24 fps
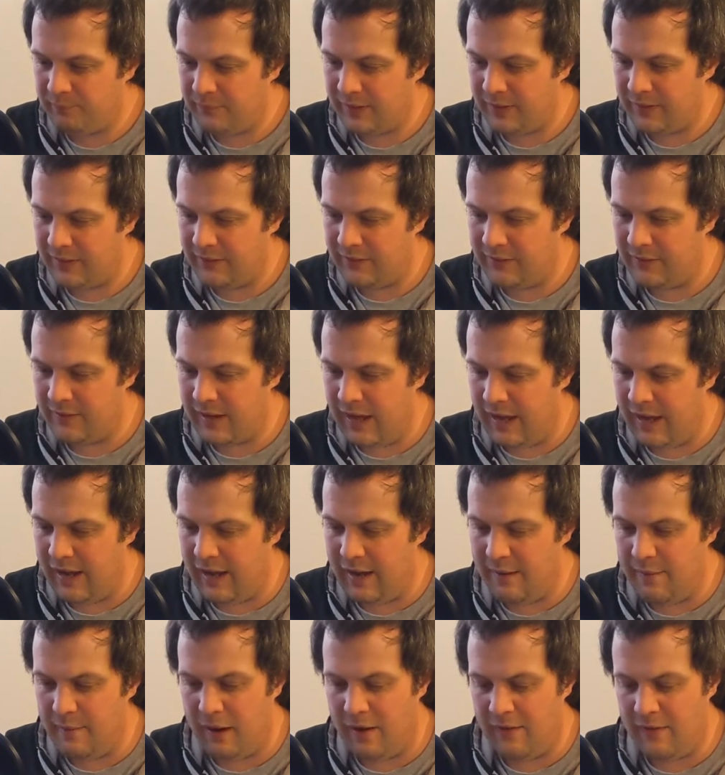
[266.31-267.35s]
So
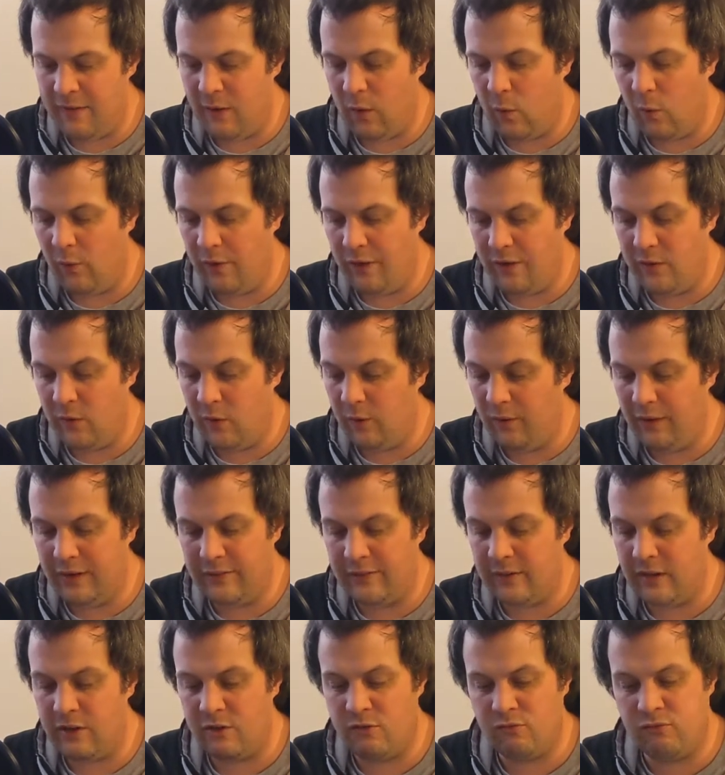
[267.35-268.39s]
yeah, I think all in all it's
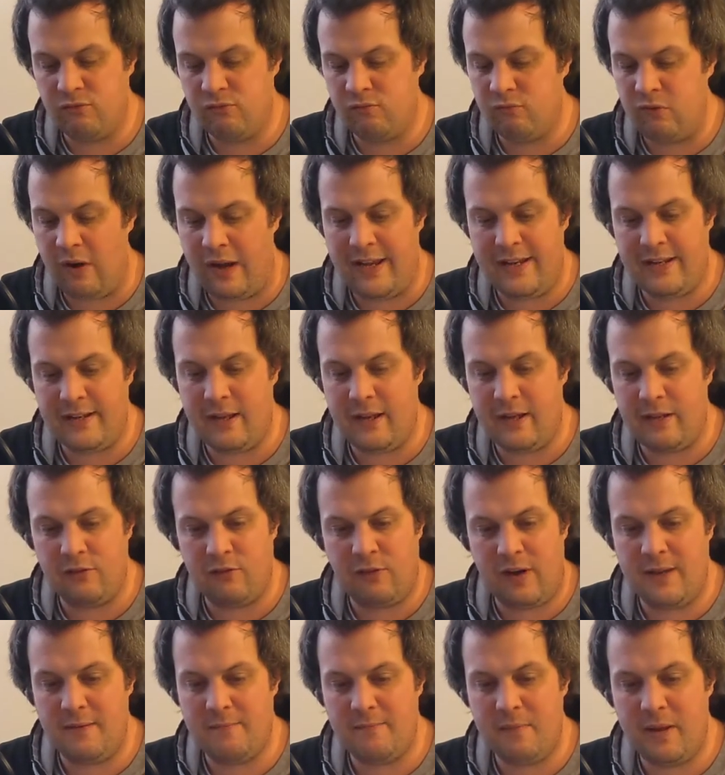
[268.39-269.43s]
a
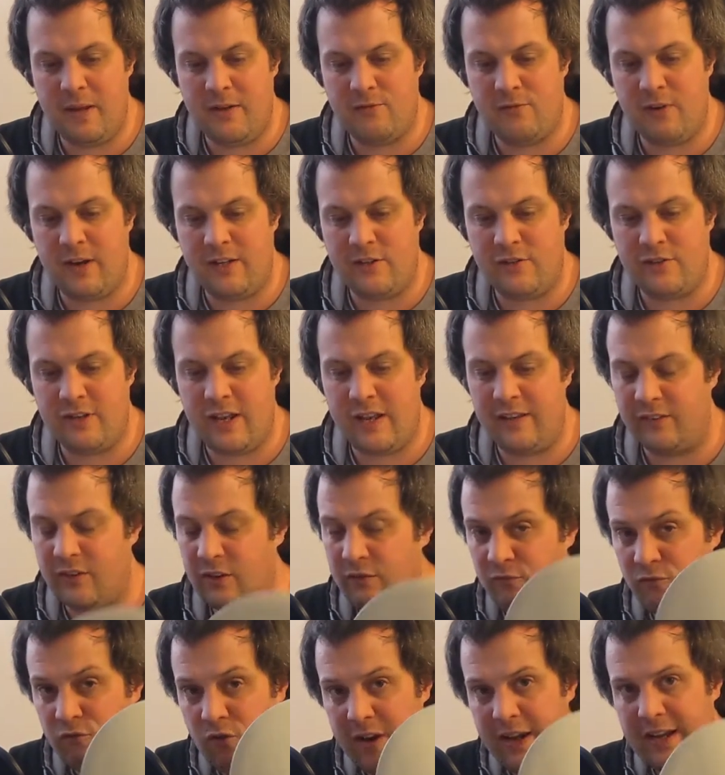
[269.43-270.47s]
great mid-range disc,
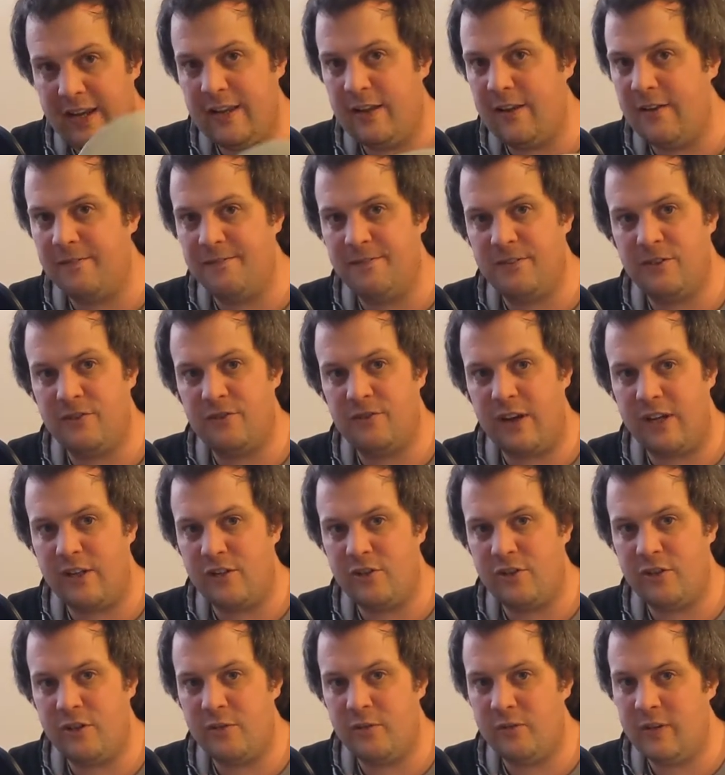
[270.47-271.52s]
really good for straight
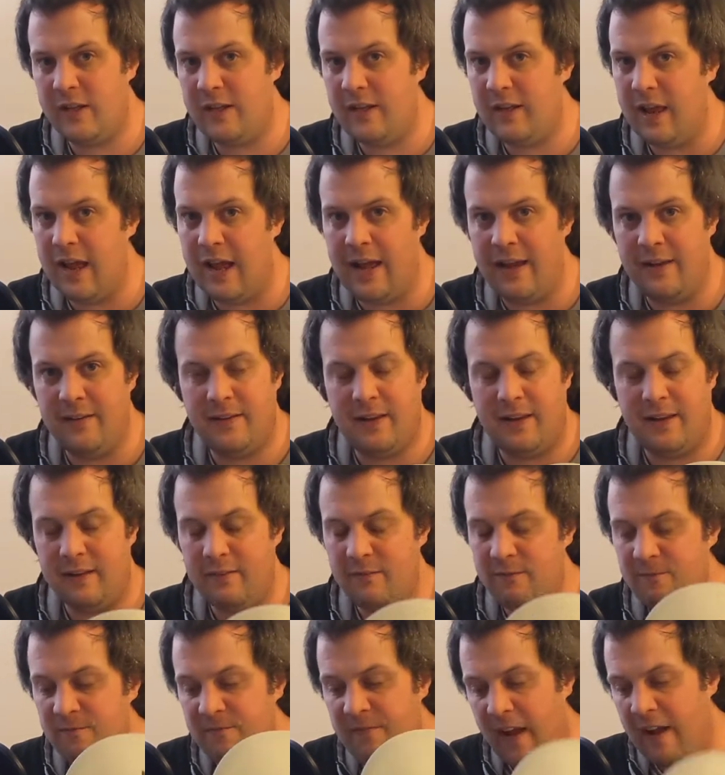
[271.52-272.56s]
shooting, and
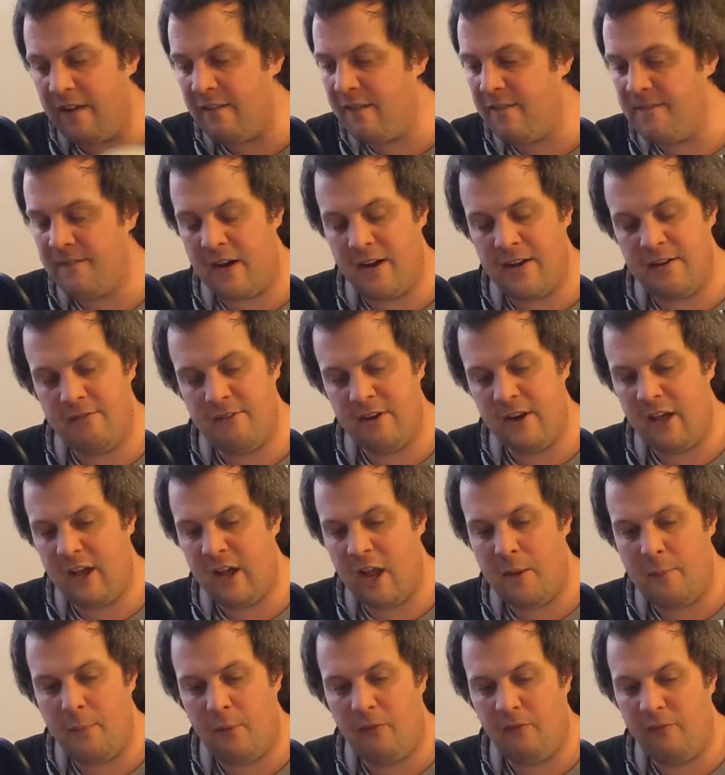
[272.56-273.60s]
very
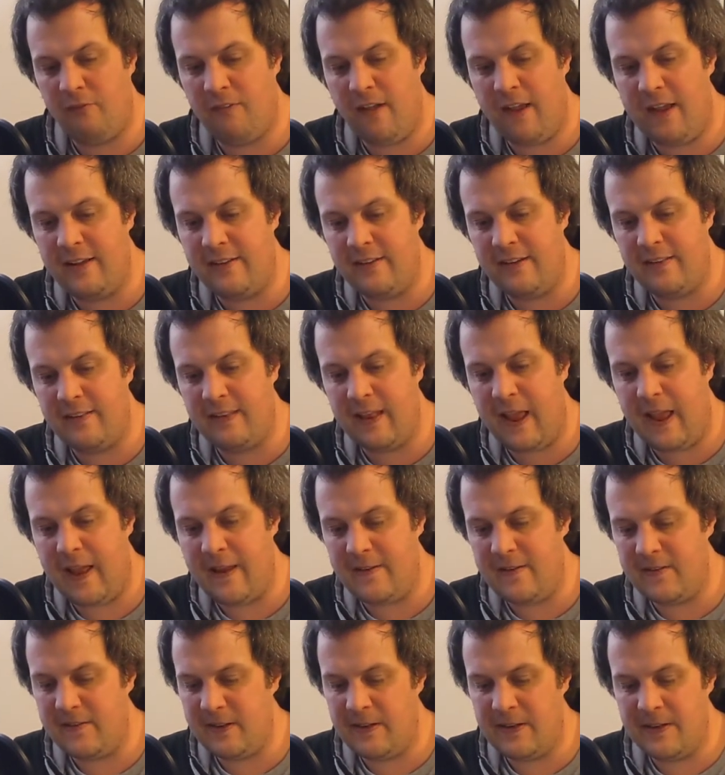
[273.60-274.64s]
reliable fade at the
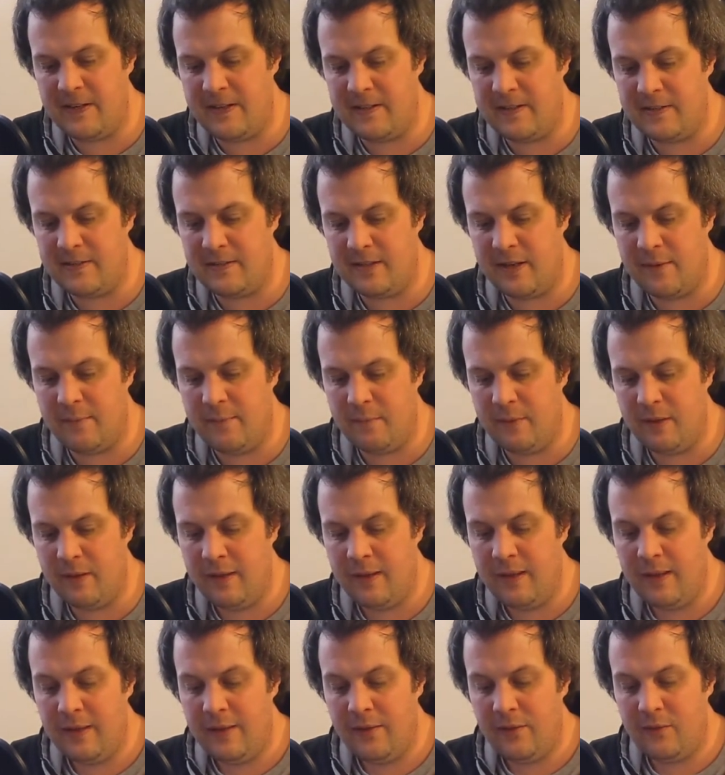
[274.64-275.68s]
end, and
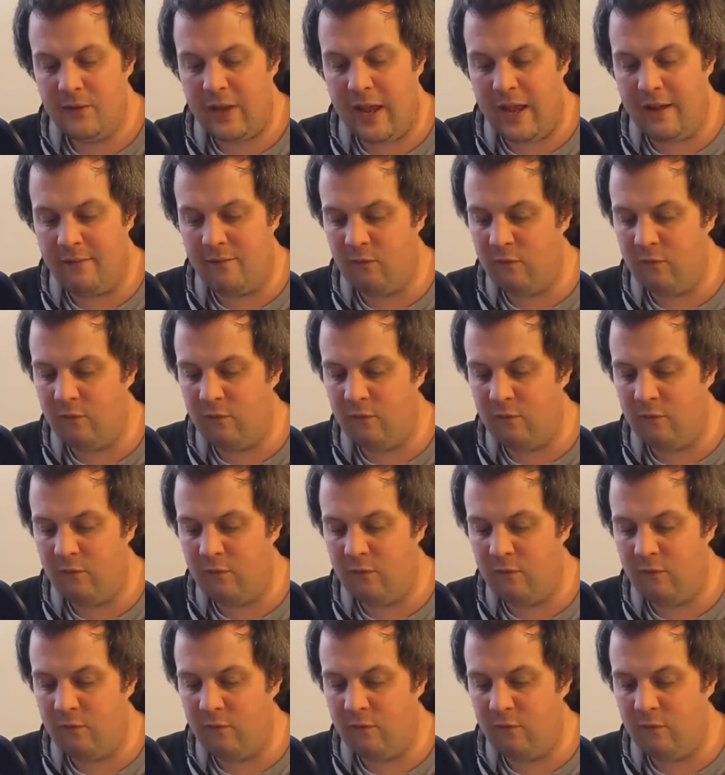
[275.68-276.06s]
yeah,